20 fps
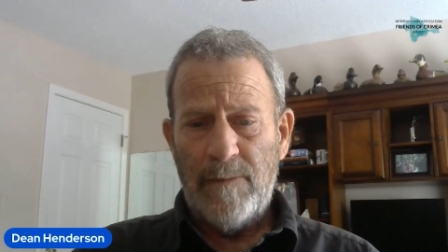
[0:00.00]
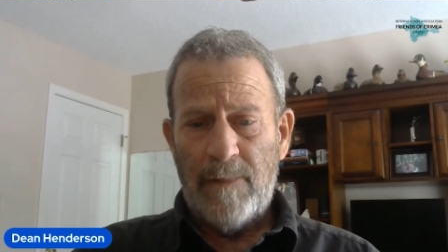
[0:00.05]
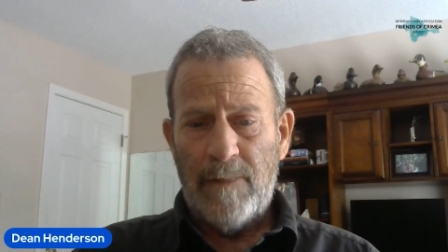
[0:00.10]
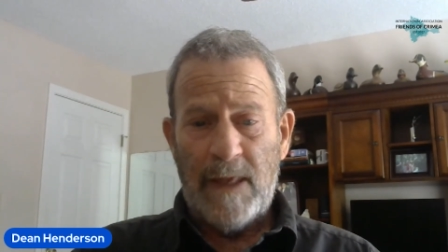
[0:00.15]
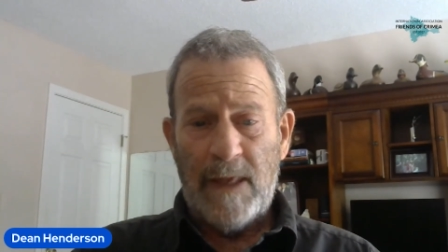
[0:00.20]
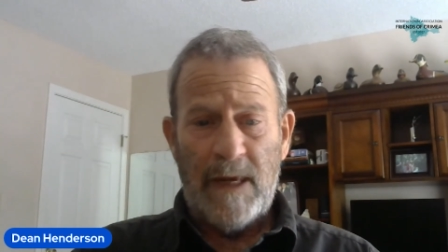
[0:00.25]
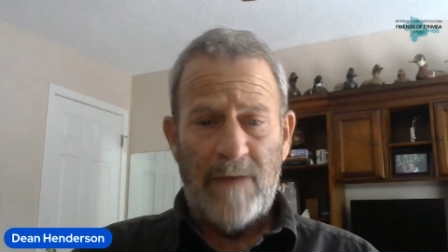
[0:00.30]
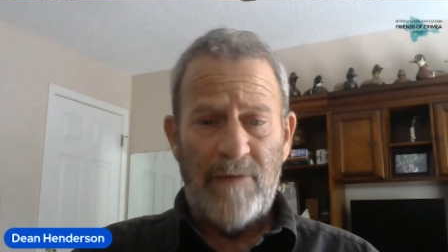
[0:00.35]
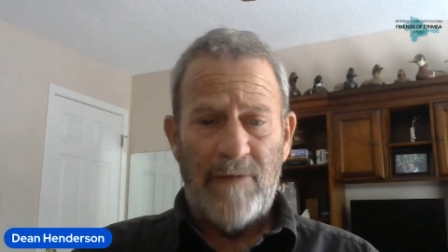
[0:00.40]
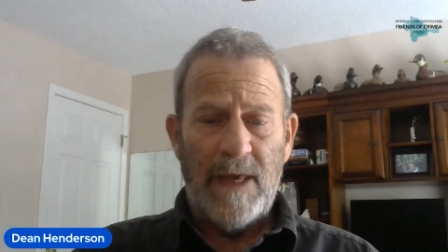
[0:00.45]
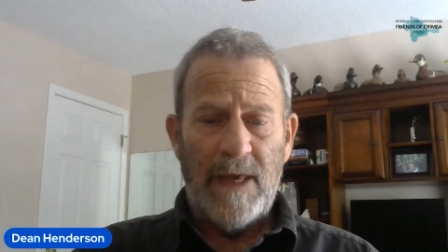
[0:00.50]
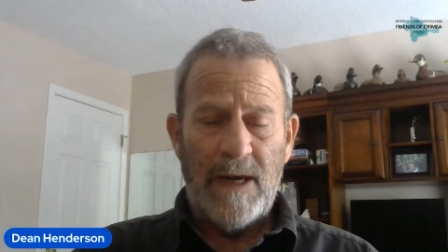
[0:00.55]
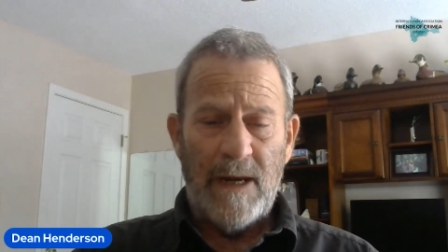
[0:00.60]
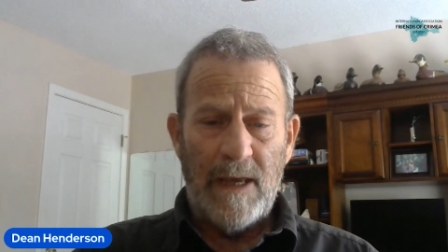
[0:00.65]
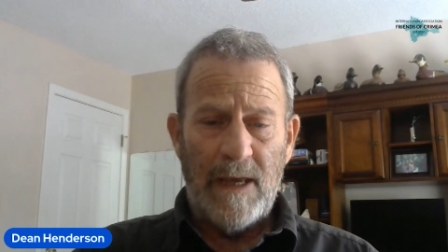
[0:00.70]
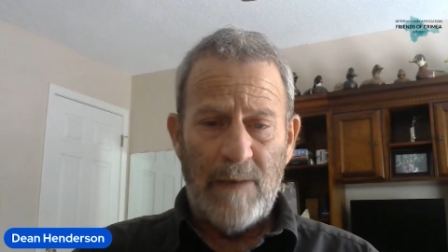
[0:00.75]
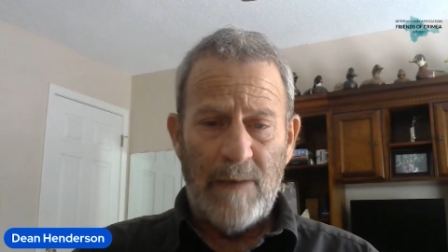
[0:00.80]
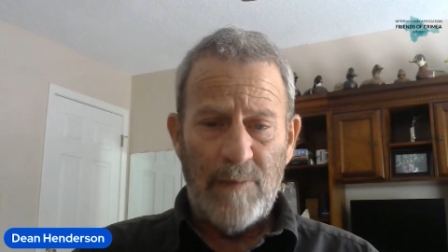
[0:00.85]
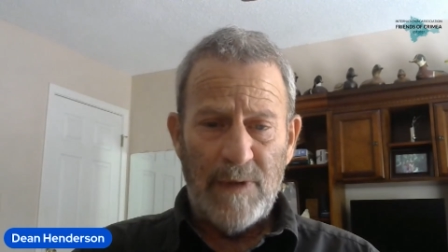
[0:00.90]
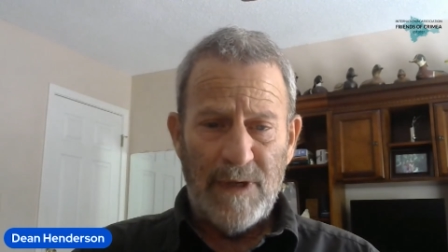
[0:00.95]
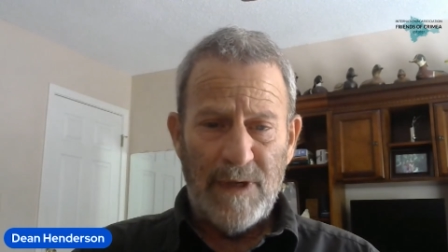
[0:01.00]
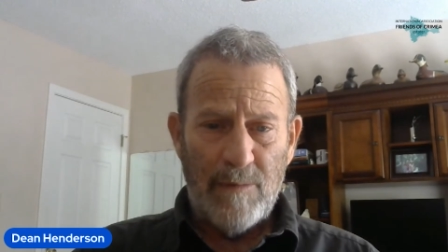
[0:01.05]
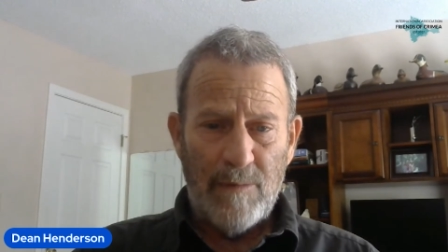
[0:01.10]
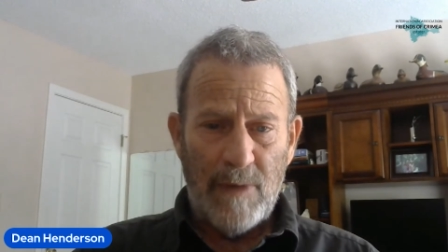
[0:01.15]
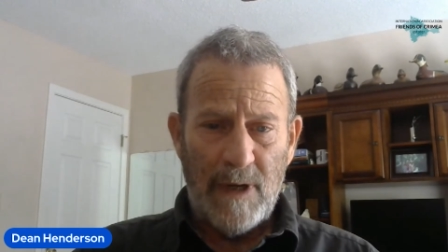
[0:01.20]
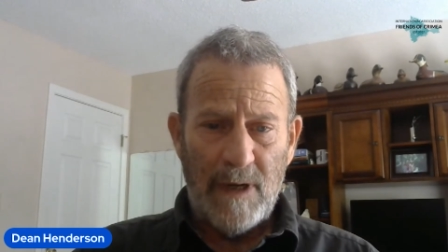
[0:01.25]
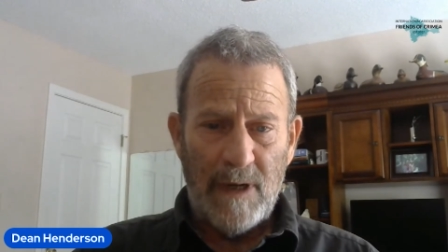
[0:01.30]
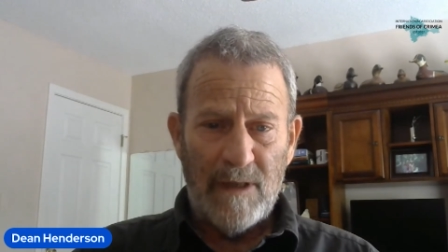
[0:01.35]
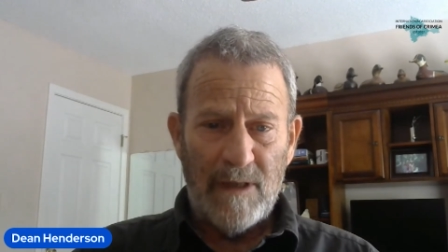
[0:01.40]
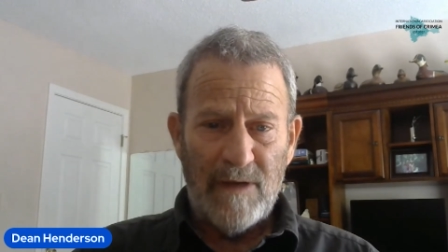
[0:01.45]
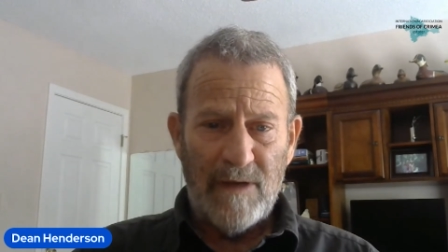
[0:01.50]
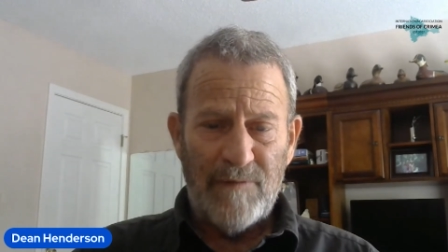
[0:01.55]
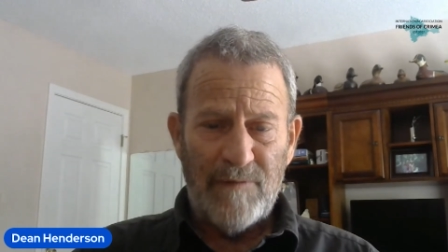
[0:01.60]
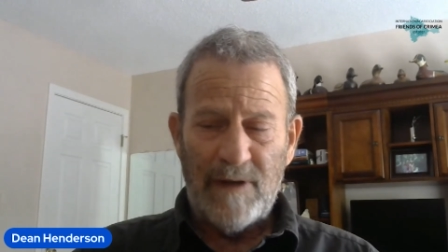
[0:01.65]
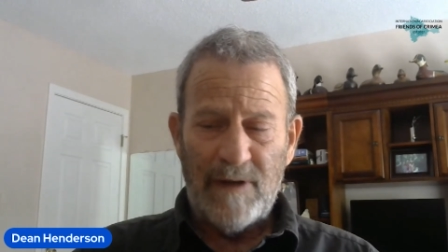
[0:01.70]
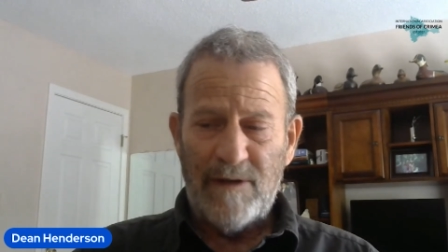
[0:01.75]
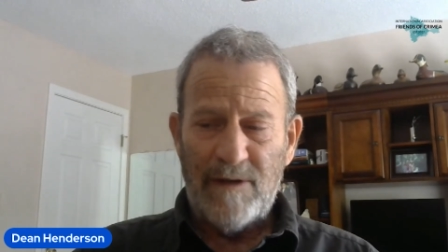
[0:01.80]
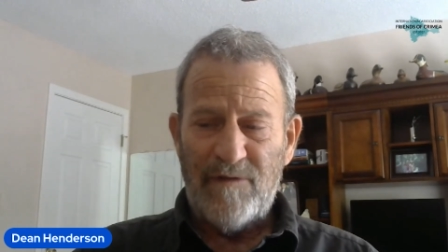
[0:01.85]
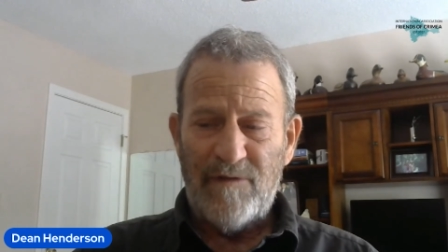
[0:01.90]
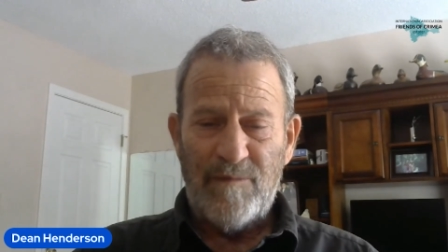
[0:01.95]
And I've had it happen in my life. I
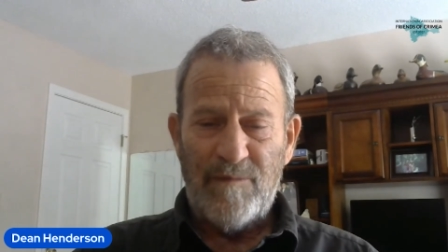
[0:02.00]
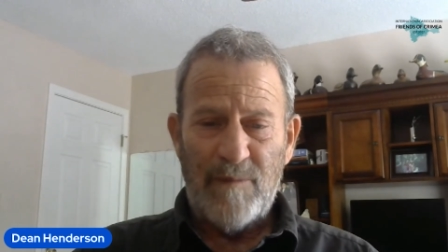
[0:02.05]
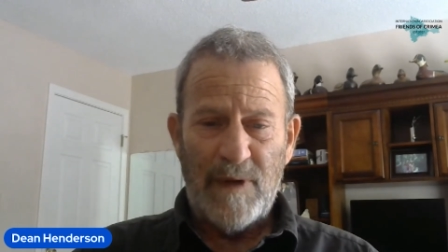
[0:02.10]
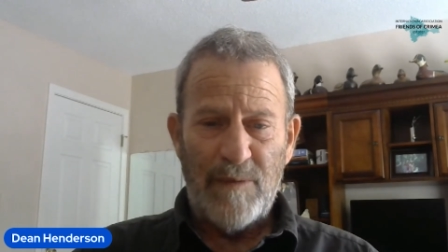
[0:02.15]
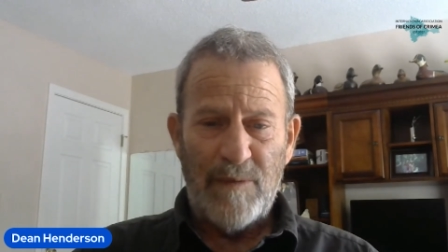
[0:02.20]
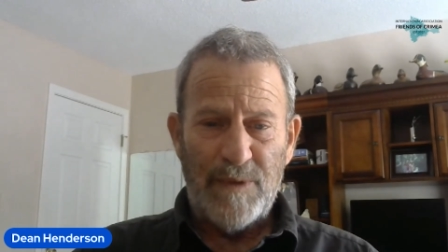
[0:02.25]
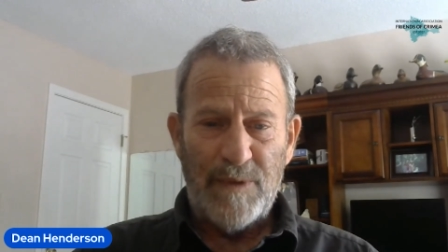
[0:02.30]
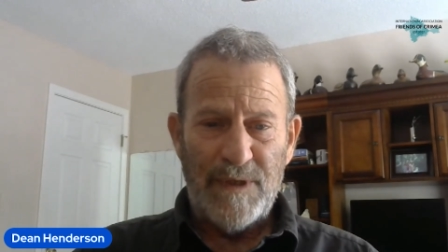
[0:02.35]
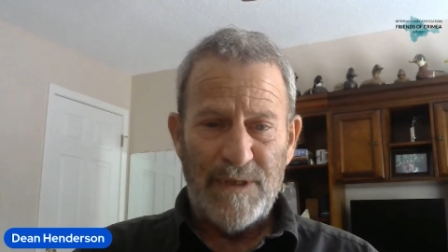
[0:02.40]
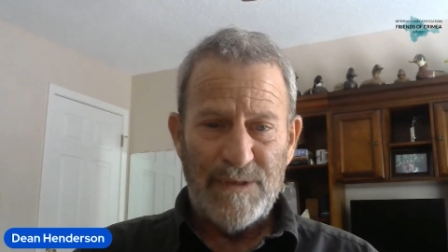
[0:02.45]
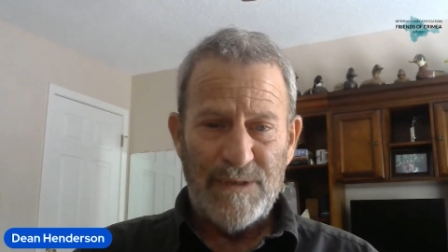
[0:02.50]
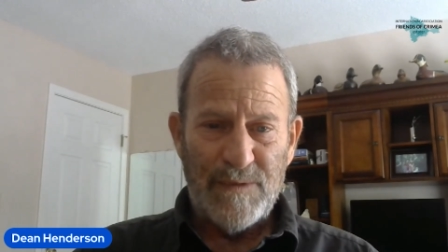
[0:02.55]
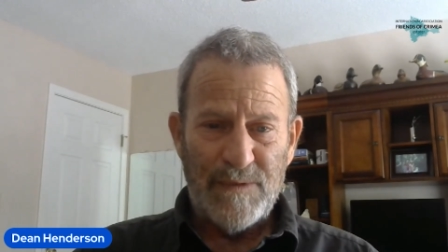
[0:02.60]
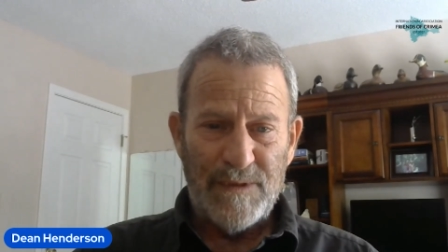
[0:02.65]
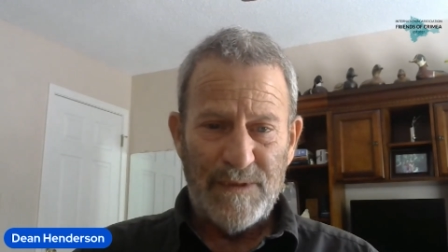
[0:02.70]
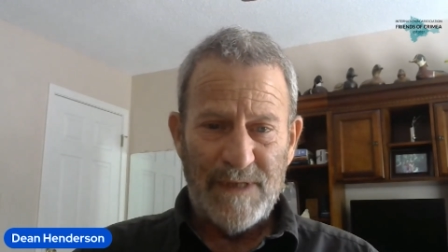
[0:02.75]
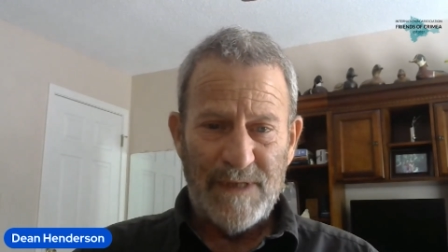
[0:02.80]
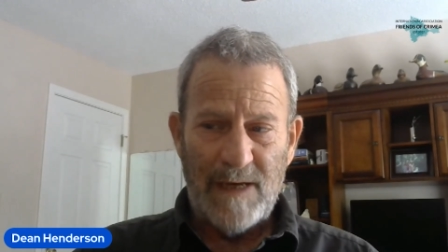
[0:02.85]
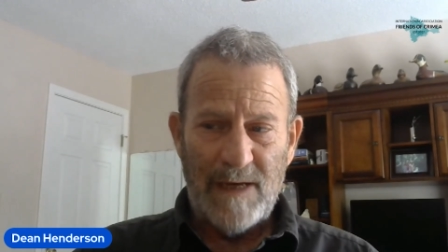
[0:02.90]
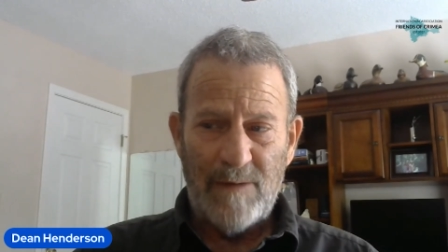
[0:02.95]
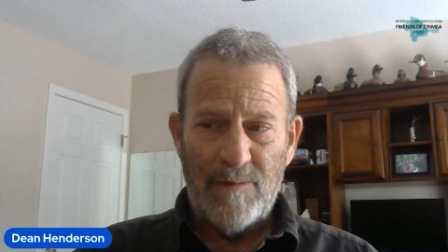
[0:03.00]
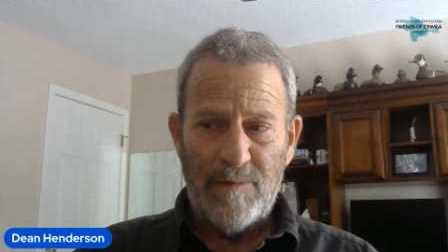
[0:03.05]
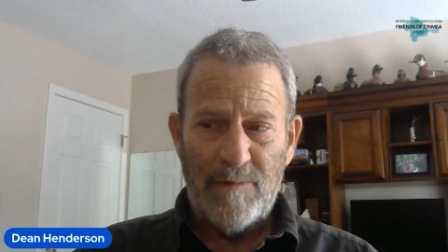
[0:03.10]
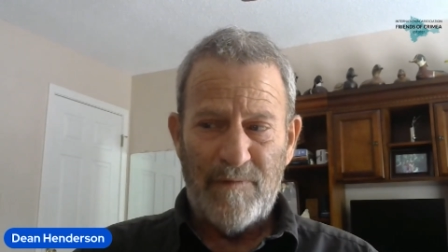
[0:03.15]
left my place one time